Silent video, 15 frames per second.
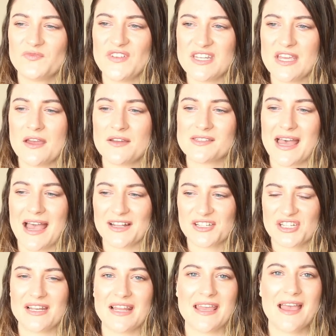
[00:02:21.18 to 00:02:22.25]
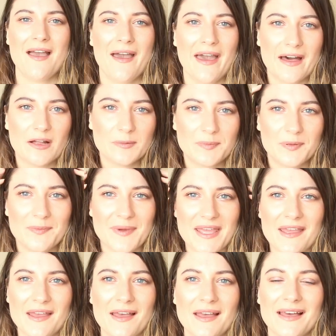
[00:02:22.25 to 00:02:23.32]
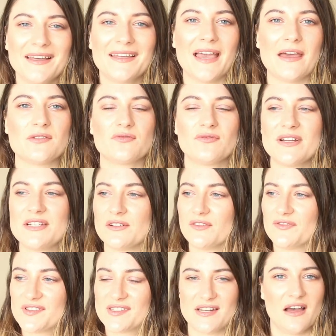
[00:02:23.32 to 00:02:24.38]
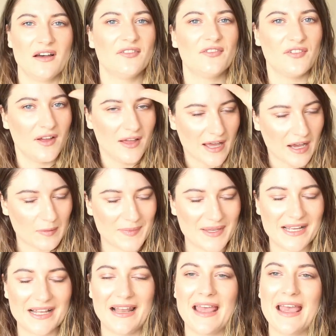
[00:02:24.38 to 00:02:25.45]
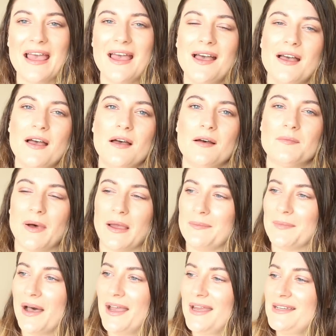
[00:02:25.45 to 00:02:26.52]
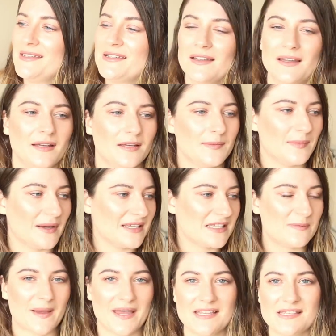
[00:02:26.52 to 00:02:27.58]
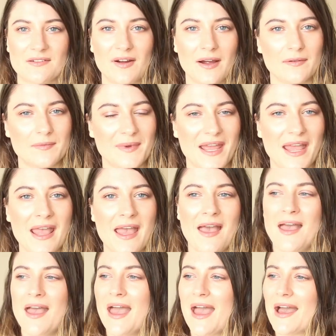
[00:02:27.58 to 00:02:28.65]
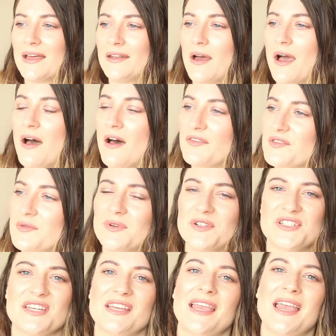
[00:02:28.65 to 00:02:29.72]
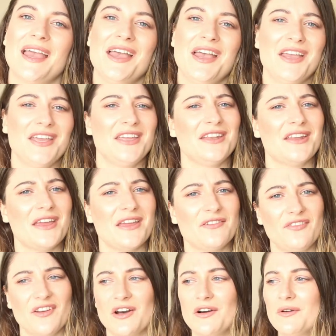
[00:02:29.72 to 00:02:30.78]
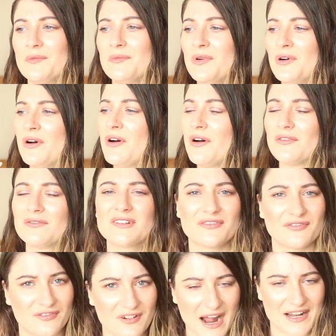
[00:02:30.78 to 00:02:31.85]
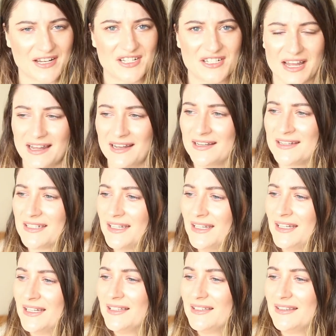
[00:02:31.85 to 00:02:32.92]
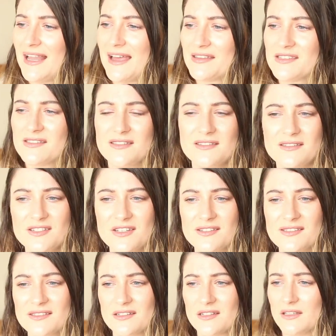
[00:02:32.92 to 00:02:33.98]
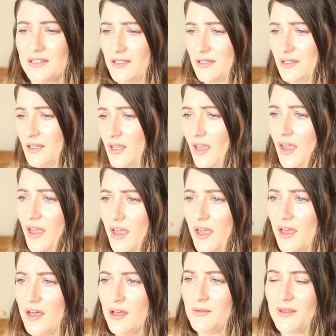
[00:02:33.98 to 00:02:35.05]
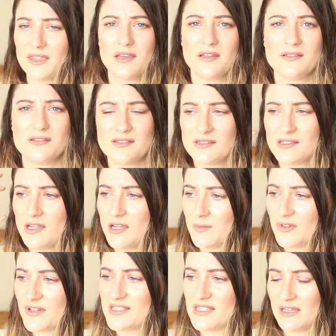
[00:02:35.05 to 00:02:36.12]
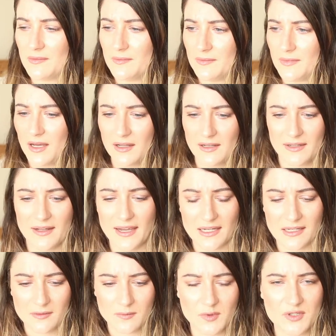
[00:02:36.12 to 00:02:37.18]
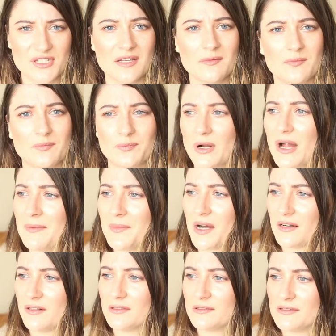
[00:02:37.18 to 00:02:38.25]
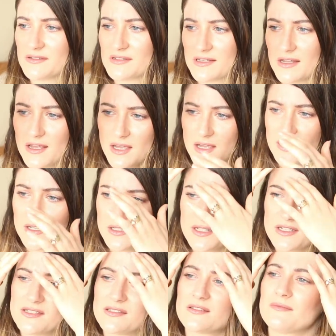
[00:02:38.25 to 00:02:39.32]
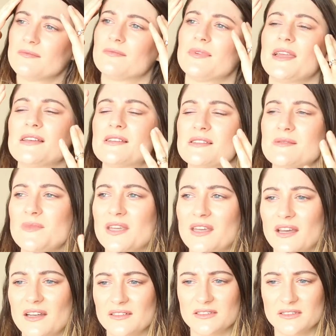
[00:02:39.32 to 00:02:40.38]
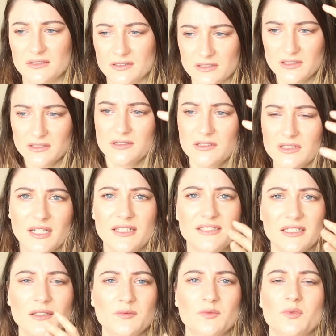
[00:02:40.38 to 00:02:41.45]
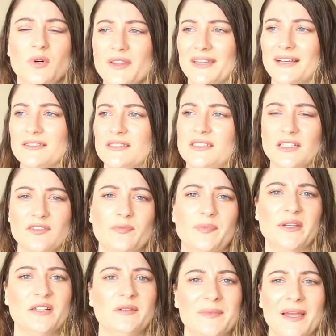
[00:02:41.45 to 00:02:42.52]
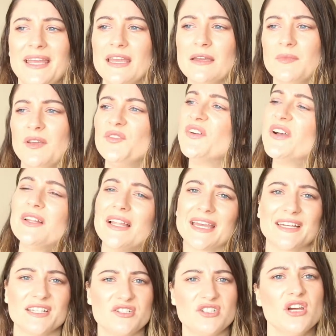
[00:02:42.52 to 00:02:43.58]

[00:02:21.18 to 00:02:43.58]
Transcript: videos that actually help me get rid of stuff, help me clear my mind, my space around me, and after watching it, you know, you feel more refreshed and less just with consumerism. Like, watching Primark hauls just makes me go, oh, I don't want that stuff, but you're making me feel like